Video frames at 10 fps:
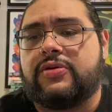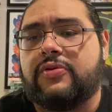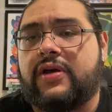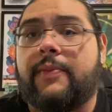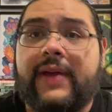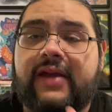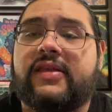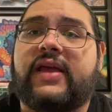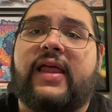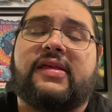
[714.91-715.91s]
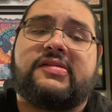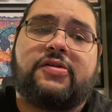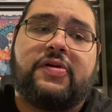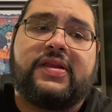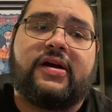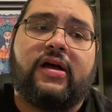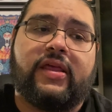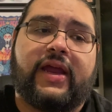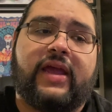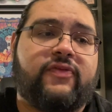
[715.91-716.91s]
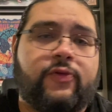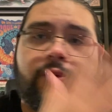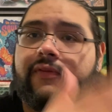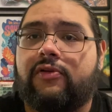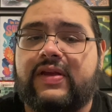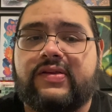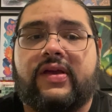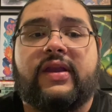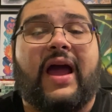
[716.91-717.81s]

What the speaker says: come back to Dallas during the holiday for whatever reason,